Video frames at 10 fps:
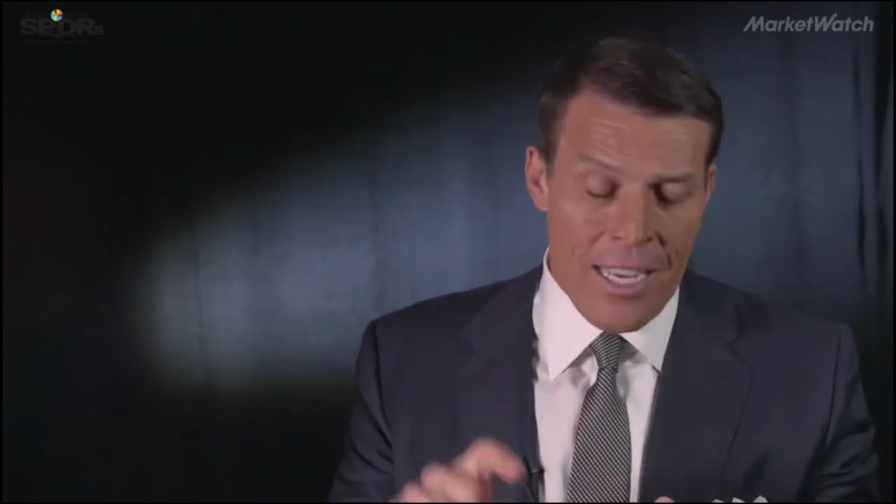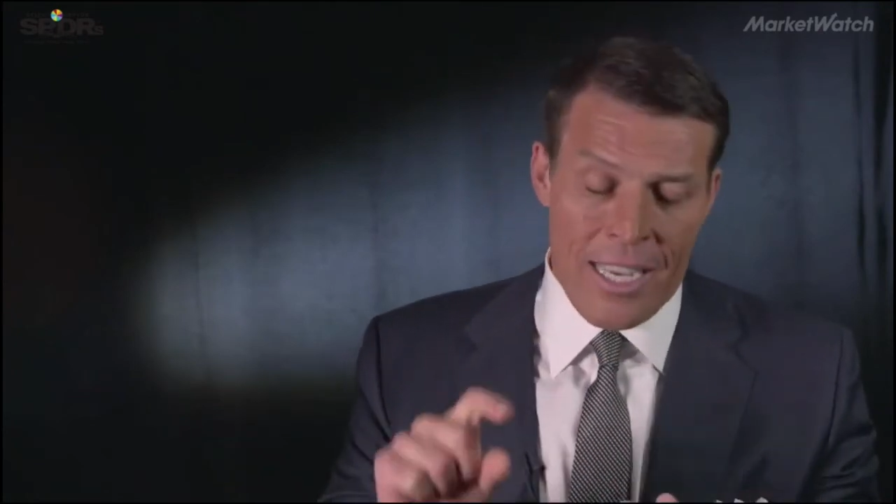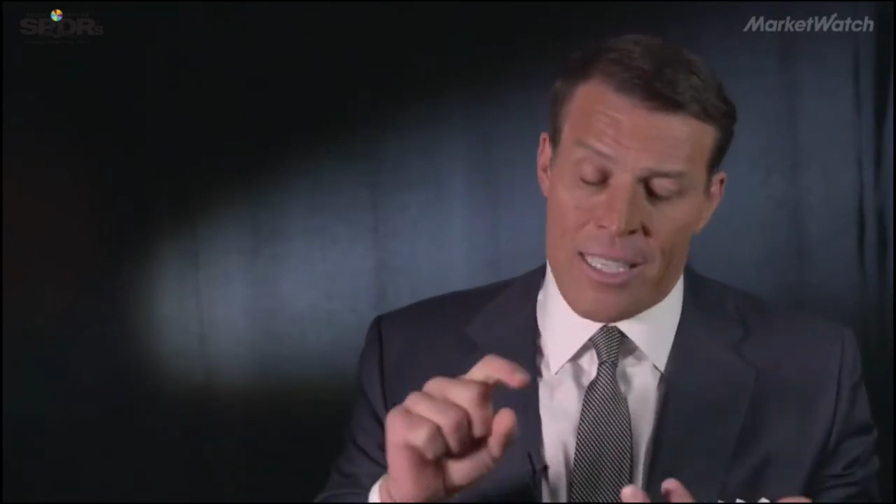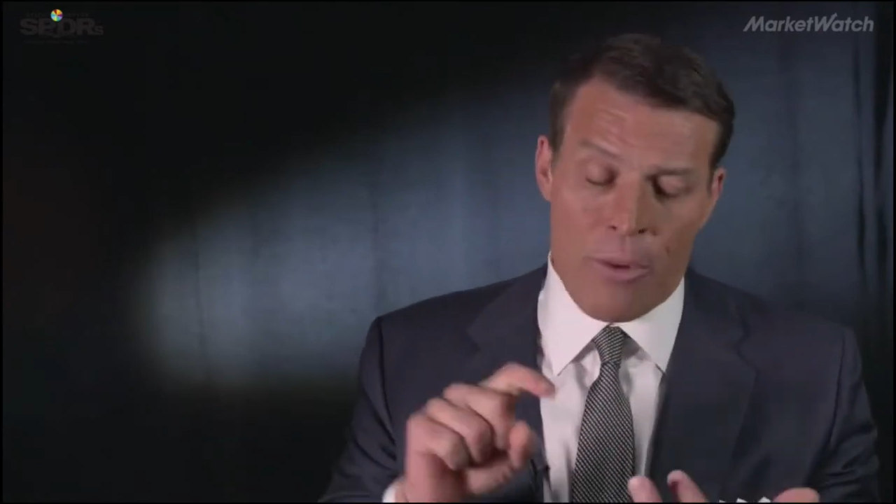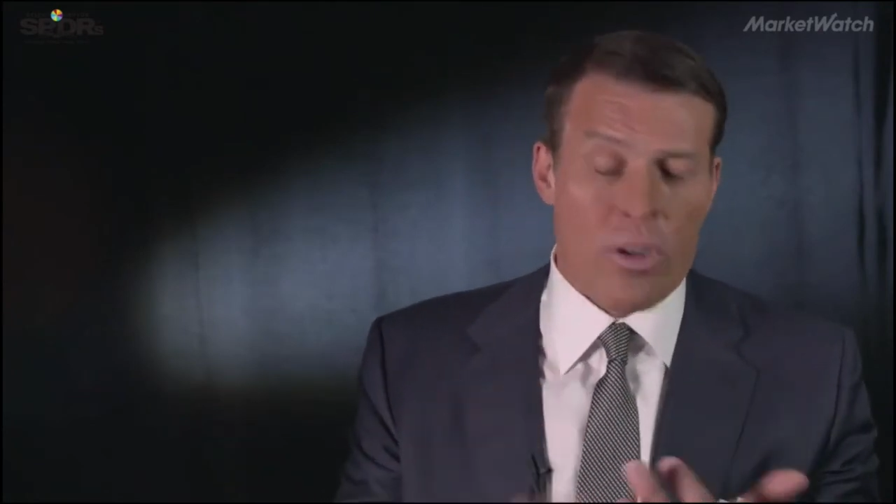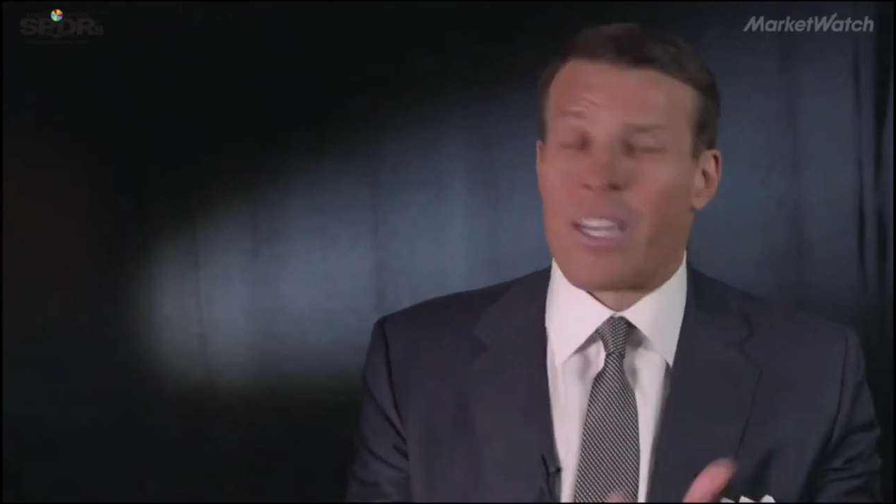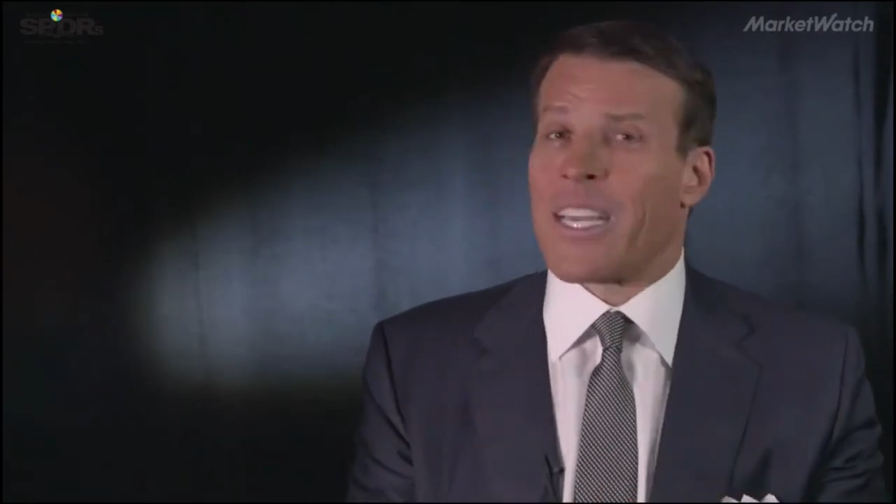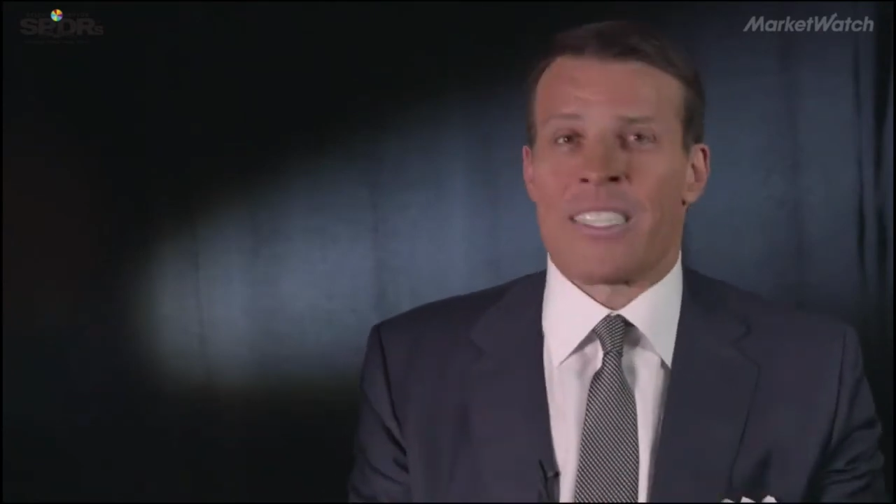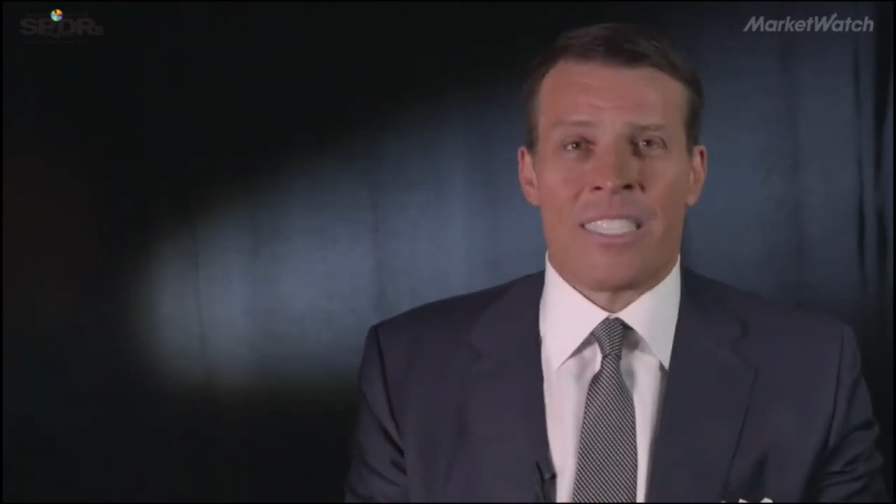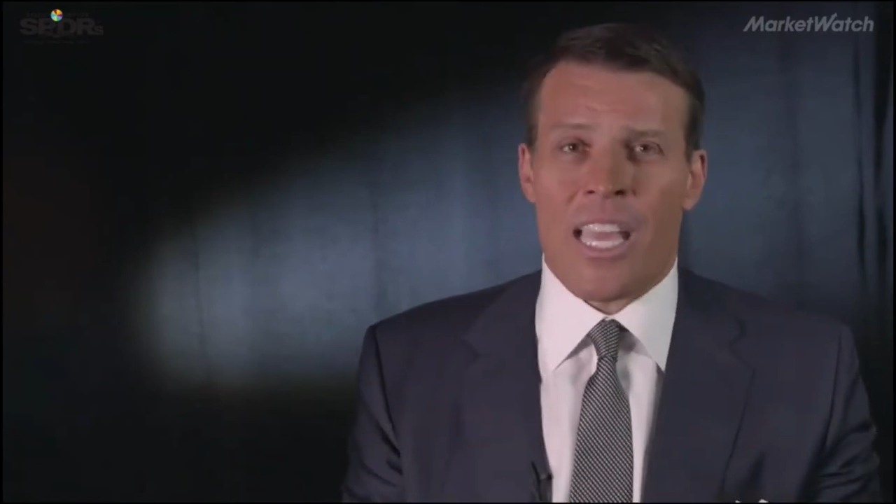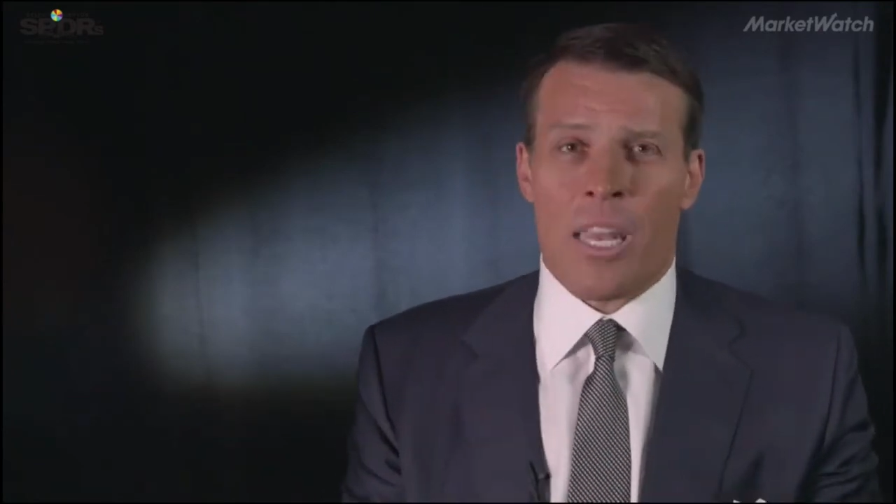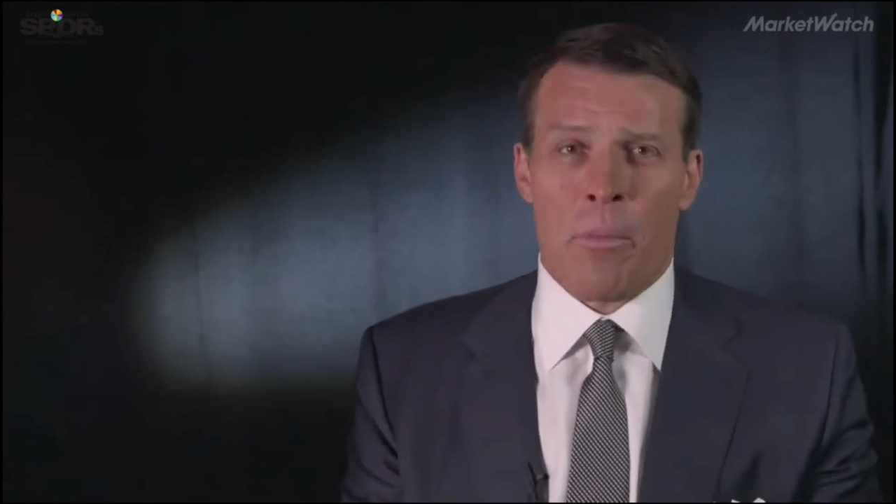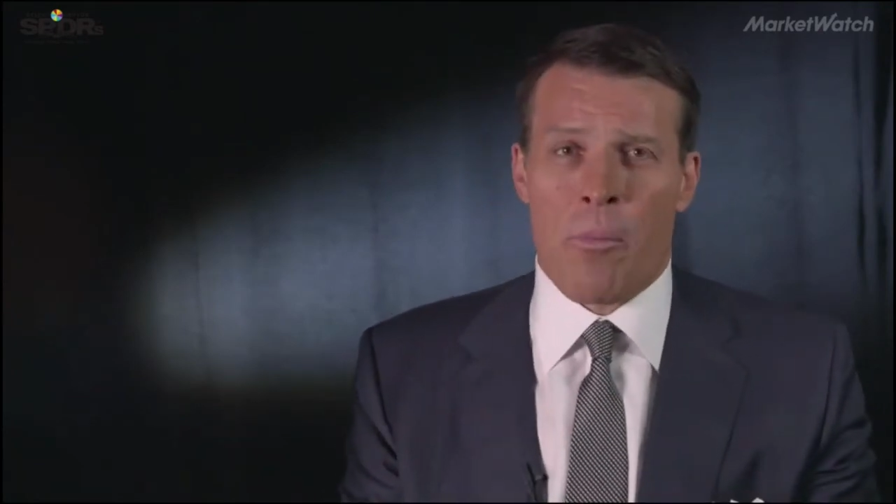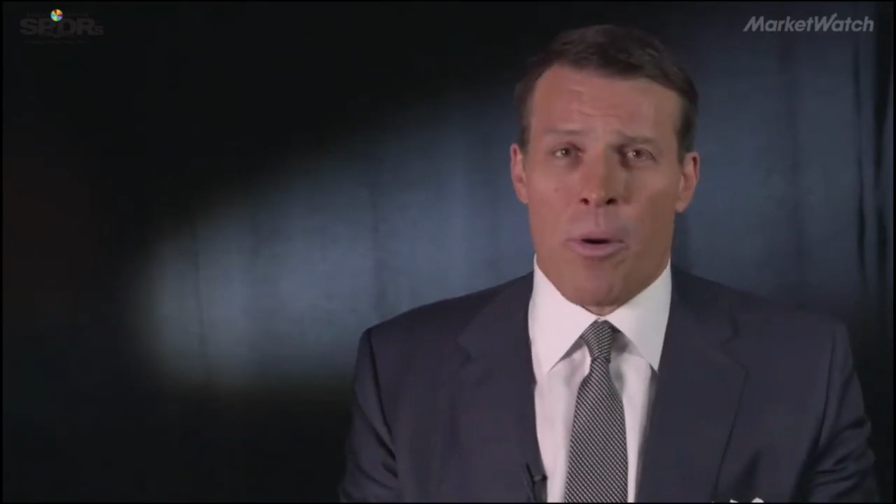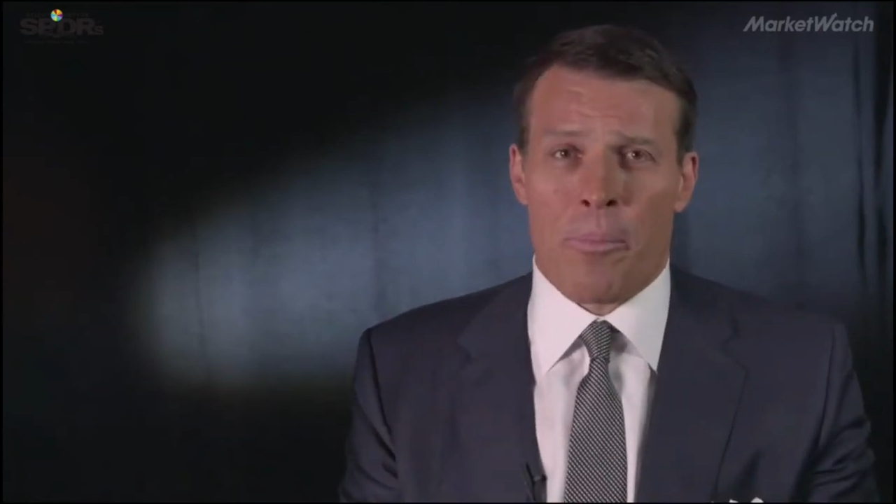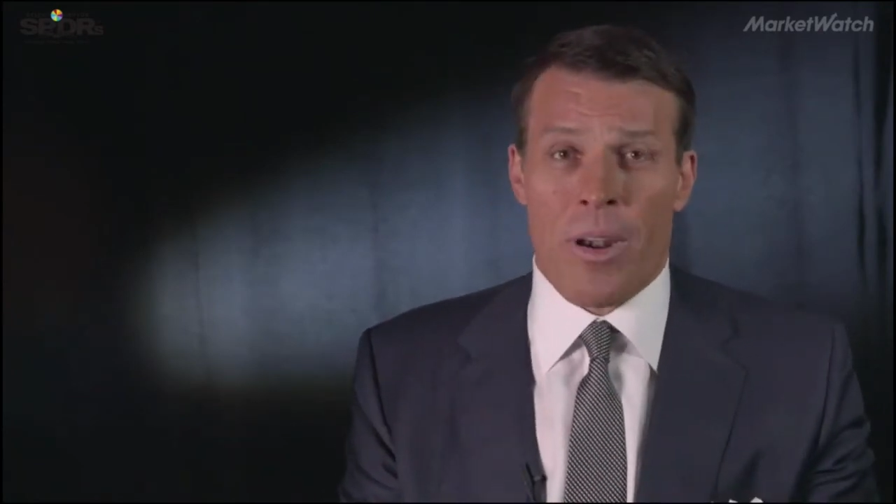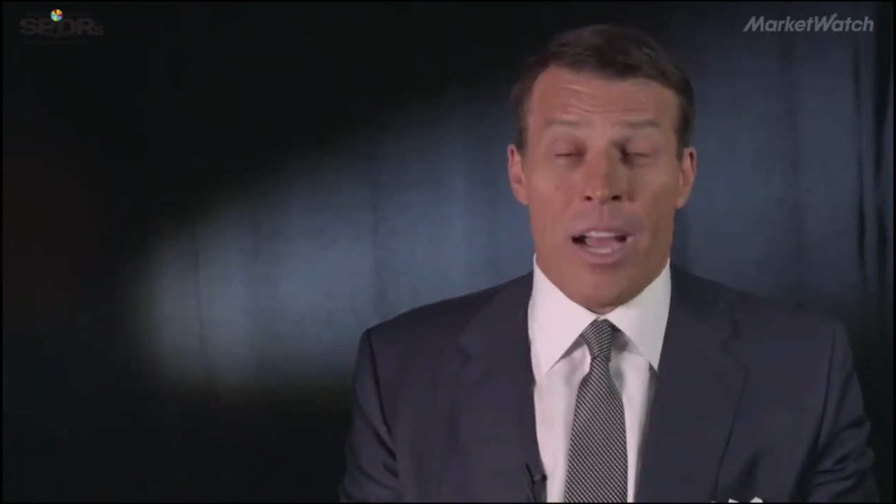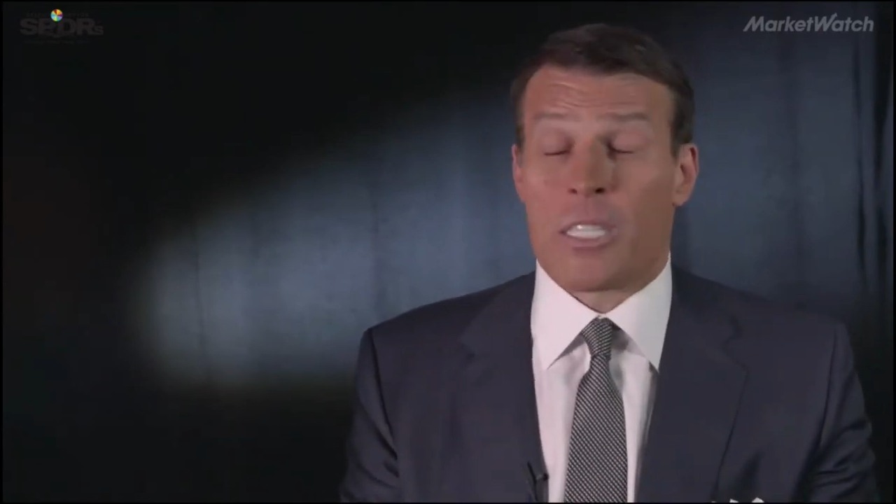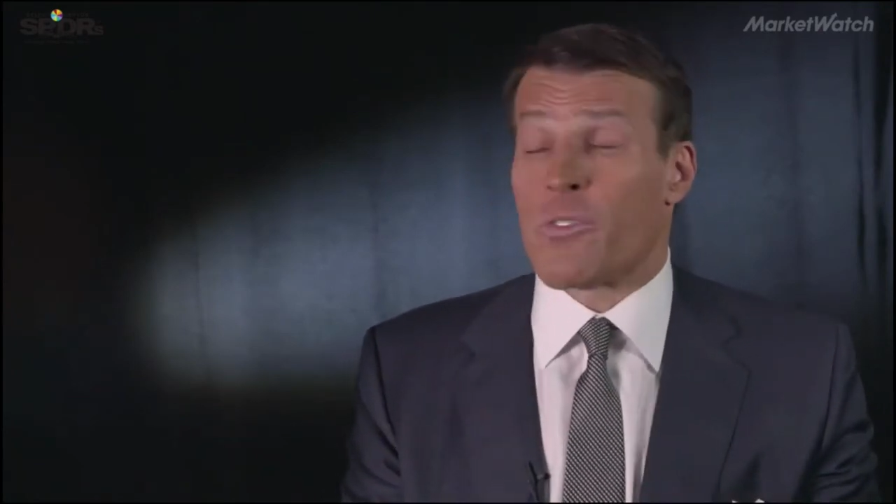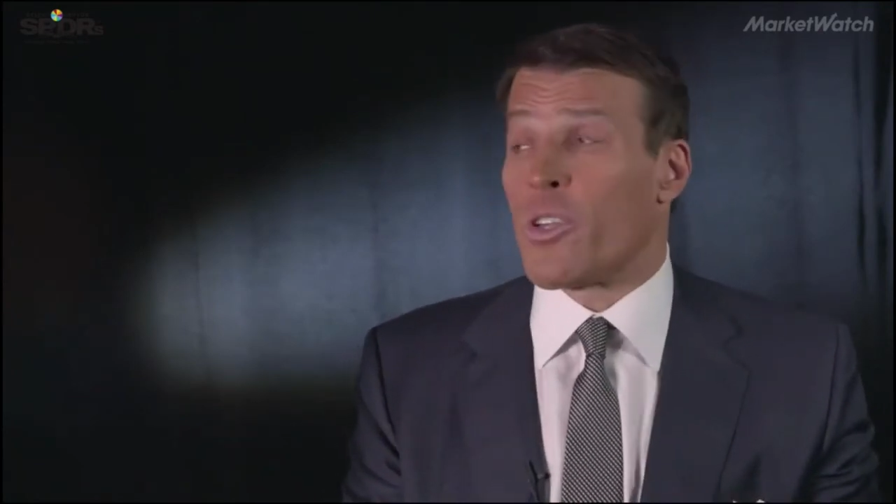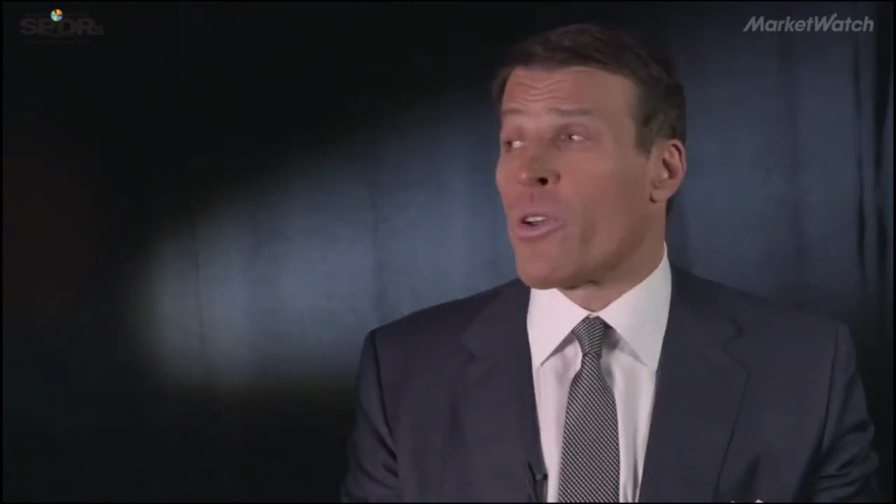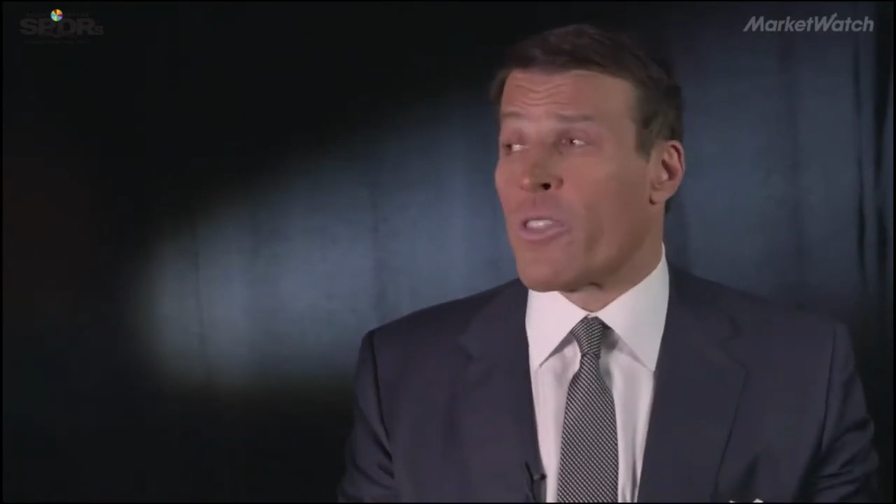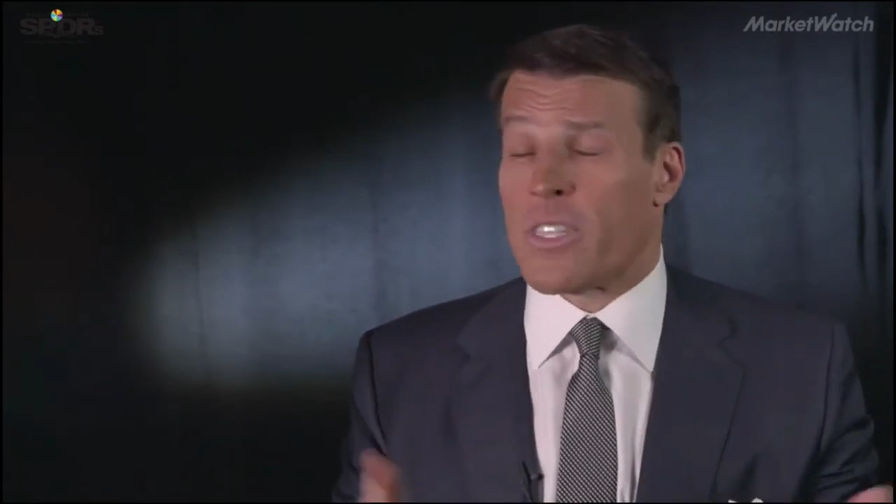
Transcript: He said, we're going to continue to be more productive. You know the